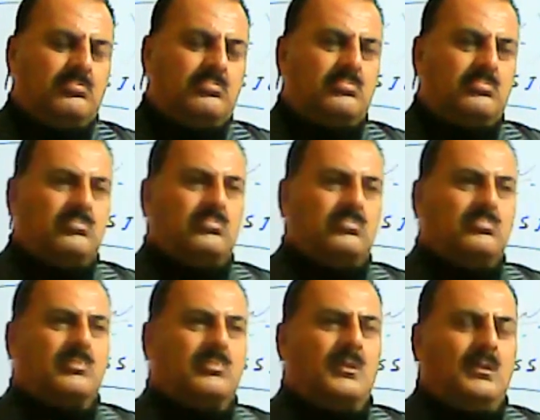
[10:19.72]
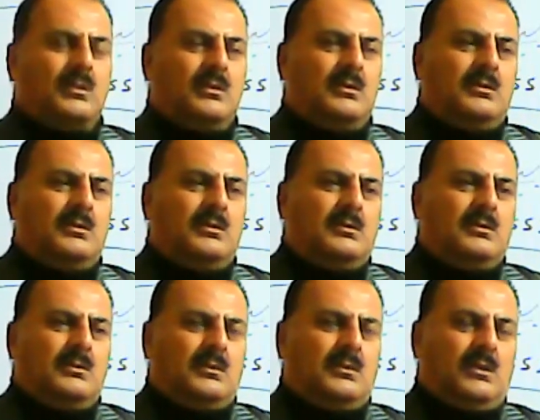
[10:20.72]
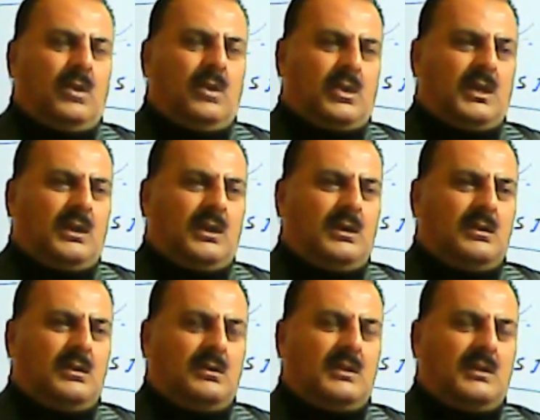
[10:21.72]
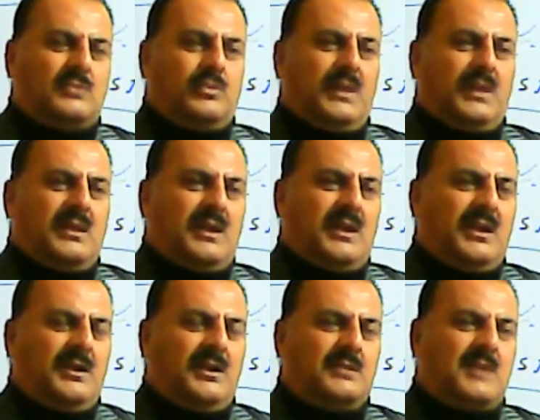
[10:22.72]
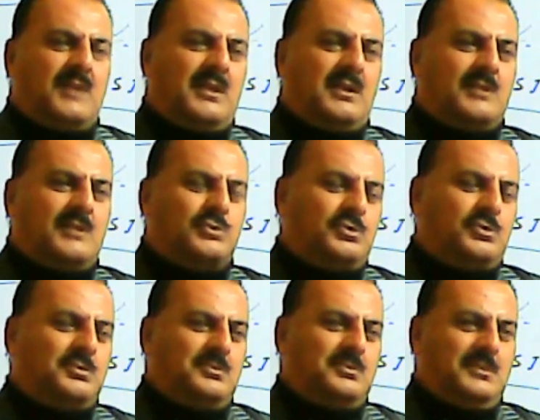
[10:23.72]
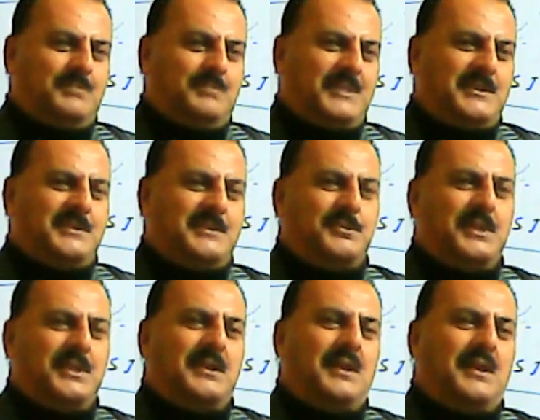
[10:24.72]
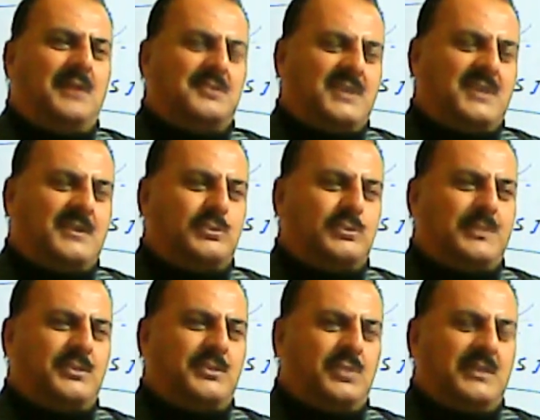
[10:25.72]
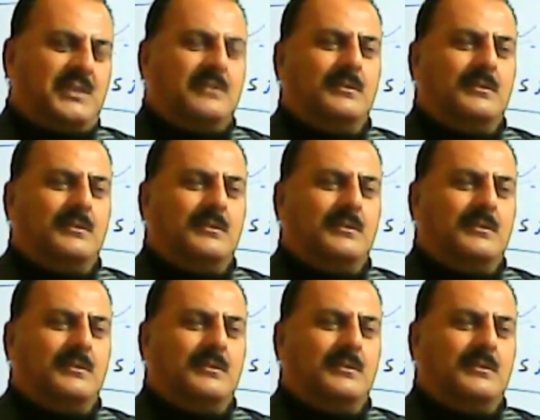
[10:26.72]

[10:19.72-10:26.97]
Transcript: No, sir. Everything's all right. Okay. Yes, Zubair and uh, Tariq also uh, present today and Zishan also present today.